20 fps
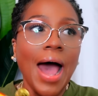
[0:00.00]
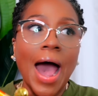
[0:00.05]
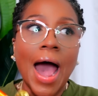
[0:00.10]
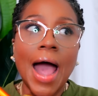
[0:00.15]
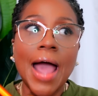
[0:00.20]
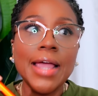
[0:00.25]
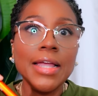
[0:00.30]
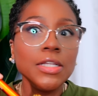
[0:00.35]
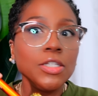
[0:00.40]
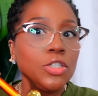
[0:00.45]

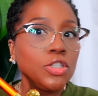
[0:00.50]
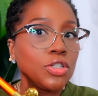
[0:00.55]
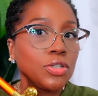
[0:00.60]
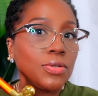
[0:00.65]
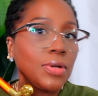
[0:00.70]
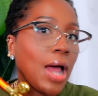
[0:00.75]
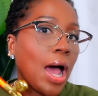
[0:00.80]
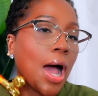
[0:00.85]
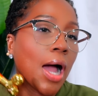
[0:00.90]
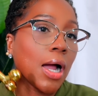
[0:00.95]
I do
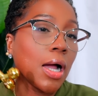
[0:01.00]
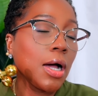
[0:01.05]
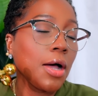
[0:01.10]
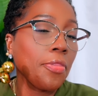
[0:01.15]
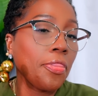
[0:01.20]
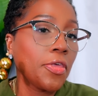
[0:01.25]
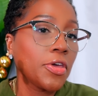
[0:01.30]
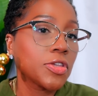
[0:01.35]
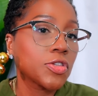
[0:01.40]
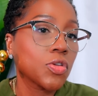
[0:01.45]
not
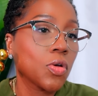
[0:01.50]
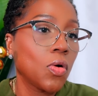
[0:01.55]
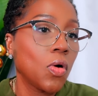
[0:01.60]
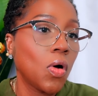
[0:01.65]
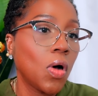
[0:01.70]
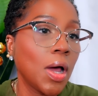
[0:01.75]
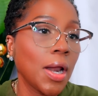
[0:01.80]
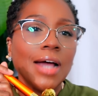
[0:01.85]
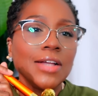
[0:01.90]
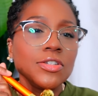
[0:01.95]
cut this
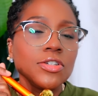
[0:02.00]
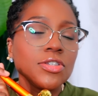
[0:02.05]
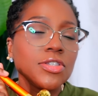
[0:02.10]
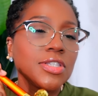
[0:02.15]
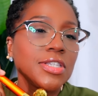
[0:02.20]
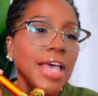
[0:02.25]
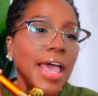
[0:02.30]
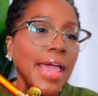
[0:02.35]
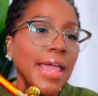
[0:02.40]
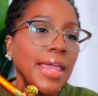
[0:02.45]
on. I just
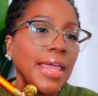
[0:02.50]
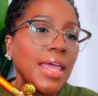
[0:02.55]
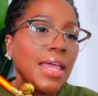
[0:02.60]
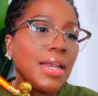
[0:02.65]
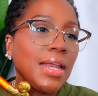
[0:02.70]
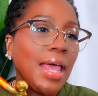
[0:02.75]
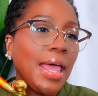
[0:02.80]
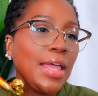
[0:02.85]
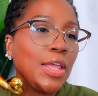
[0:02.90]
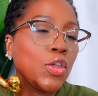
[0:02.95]
take
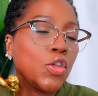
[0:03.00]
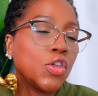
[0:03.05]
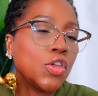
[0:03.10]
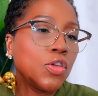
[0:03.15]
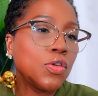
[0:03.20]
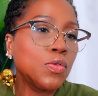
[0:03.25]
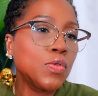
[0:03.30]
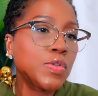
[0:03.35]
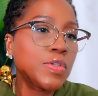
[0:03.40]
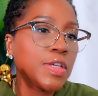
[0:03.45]
it and
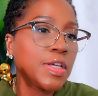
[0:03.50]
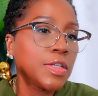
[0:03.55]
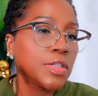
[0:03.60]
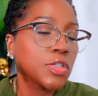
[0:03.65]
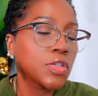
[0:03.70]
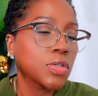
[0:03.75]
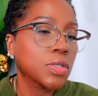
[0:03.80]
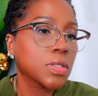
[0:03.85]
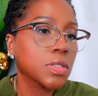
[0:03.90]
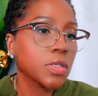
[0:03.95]
use it
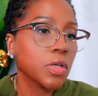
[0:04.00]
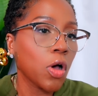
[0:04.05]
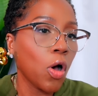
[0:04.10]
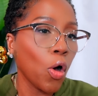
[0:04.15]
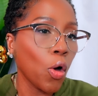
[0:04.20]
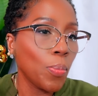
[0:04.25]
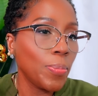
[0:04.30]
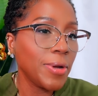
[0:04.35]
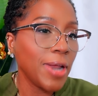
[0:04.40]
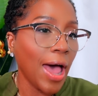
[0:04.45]
to
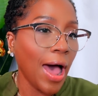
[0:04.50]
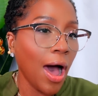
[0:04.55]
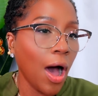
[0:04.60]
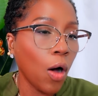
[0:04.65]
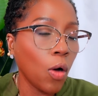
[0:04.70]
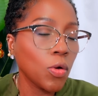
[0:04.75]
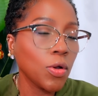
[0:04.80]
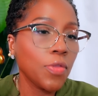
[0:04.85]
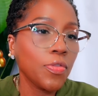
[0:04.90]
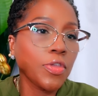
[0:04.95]
sculpt
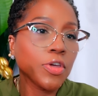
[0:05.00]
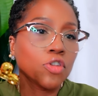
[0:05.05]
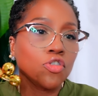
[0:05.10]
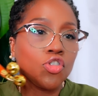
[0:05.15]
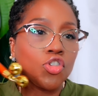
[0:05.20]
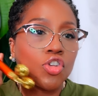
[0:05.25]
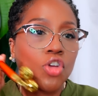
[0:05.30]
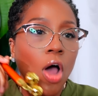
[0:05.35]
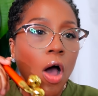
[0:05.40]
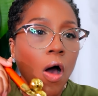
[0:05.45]
out the
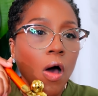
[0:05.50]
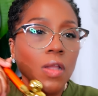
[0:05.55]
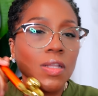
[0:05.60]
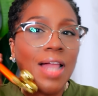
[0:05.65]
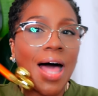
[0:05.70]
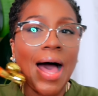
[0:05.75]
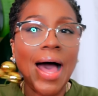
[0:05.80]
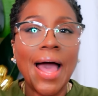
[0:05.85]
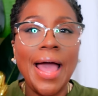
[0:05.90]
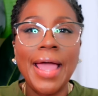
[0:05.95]

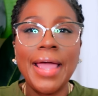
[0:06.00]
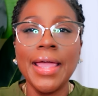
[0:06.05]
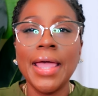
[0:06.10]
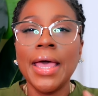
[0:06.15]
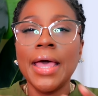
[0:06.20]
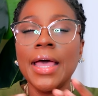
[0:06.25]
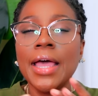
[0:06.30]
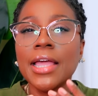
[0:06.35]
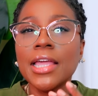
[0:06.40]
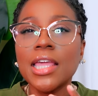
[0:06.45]
jawline,
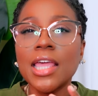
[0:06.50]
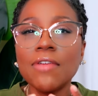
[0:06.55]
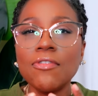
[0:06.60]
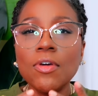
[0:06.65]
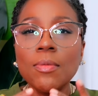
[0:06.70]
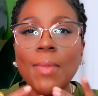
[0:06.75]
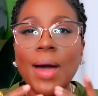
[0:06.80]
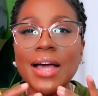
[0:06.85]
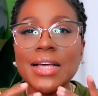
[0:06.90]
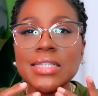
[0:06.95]

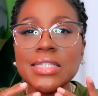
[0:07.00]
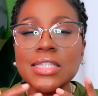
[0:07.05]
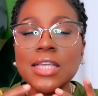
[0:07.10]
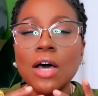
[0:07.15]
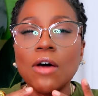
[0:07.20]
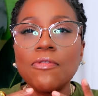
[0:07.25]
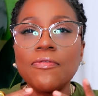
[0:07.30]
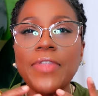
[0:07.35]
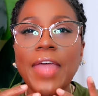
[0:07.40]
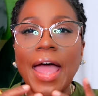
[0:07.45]
giving
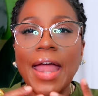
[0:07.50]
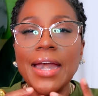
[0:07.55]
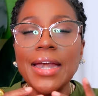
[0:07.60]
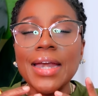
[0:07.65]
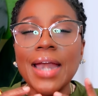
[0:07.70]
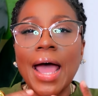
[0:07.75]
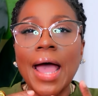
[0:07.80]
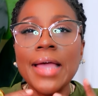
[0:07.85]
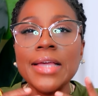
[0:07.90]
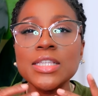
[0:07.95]
myself that
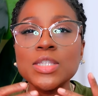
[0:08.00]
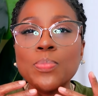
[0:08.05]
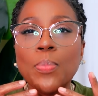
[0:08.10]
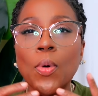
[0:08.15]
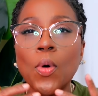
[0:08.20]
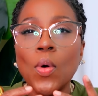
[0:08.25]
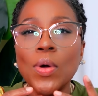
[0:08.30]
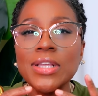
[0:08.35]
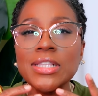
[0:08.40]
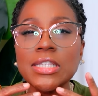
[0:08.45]
nice
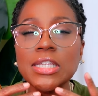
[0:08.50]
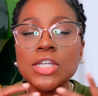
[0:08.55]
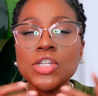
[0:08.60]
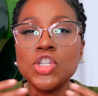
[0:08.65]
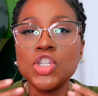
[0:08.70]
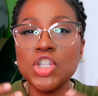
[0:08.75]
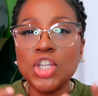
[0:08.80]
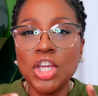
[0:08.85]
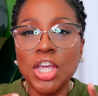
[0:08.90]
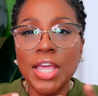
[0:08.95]
pointy
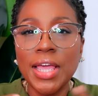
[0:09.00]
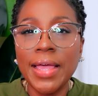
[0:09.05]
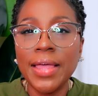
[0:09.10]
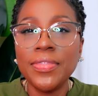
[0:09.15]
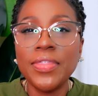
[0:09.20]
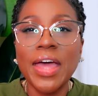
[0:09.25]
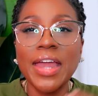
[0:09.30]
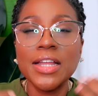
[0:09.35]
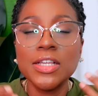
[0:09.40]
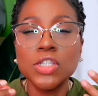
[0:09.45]

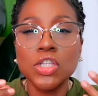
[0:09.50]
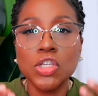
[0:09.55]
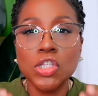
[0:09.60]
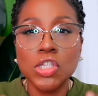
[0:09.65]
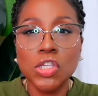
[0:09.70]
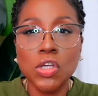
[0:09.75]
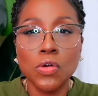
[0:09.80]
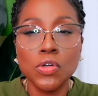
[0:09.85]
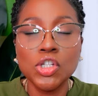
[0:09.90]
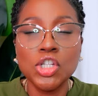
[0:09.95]
chin that is
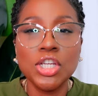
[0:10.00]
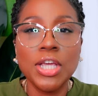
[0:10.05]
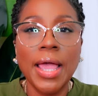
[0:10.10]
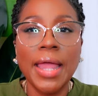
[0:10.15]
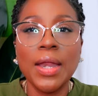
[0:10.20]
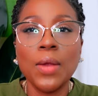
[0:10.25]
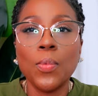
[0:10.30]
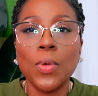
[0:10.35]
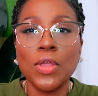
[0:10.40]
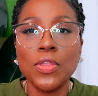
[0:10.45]

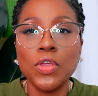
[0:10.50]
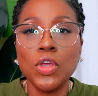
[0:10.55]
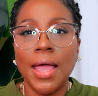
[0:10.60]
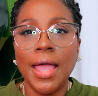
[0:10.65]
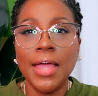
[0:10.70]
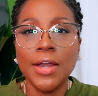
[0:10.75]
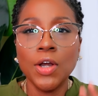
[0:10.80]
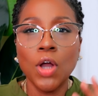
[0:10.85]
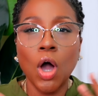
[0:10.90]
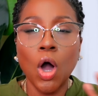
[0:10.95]
associated with
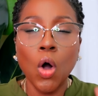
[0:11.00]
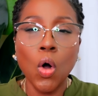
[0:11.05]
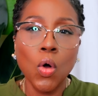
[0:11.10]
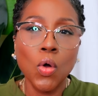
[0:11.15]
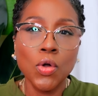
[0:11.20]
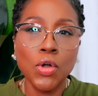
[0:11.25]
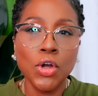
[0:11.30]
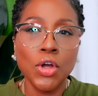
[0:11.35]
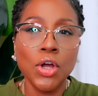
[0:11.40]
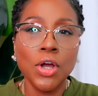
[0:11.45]
youth. An
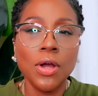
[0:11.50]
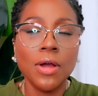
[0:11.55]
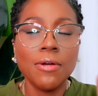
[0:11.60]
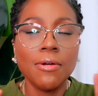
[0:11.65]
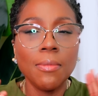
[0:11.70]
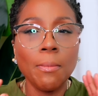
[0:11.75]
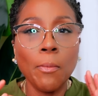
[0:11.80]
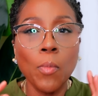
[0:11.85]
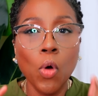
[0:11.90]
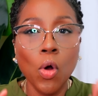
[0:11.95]
older,
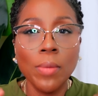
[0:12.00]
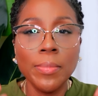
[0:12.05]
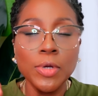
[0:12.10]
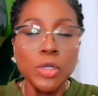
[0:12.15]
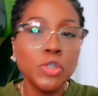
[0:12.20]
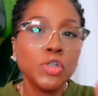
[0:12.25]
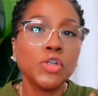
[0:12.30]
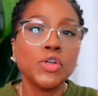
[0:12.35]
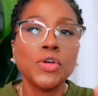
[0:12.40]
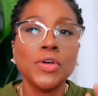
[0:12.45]
more
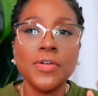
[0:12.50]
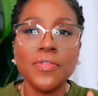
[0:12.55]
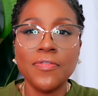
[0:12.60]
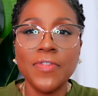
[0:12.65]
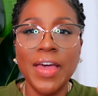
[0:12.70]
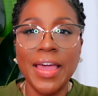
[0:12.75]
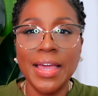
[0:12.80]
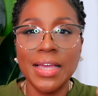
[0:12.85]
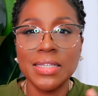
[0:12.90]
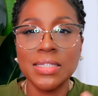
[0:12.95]
mature
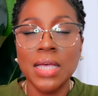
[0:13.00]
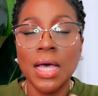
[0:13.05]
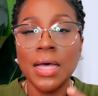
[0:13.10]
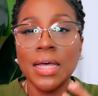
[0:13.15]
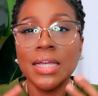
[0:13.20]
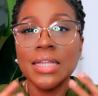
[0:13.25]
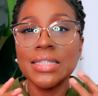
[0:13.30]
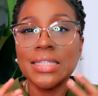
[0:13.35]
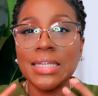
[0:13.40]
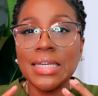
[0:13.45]
face
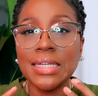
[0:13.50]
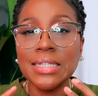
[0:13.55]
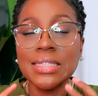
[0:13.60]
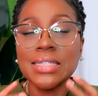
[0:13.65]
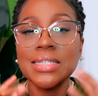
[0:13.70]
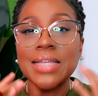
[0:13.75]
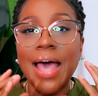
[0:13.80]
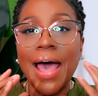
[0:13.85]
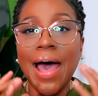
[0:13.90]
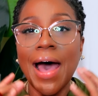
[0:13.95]

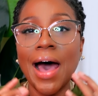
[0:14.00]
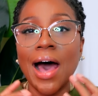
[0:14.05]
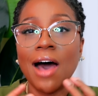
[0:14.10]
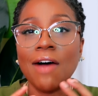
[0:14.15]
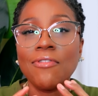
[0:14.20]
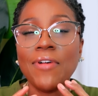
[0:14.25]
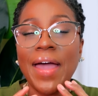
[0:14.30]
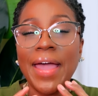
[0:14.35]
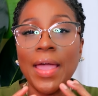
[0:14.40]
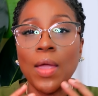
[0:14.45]
tends to
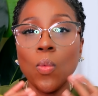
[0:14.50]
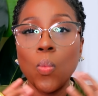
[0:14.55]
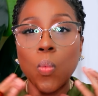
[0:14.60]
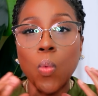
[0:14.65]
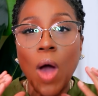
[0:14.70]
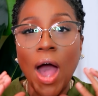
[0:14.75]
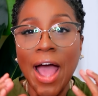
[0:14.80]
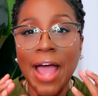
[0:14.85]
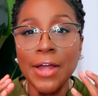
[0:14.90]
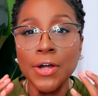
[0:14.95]
have a
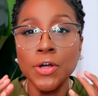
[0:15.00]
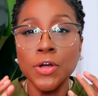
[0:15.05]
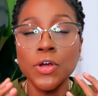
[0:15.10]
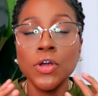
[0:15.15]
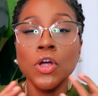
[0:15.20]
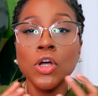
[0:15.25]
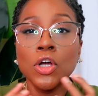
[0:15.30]
wider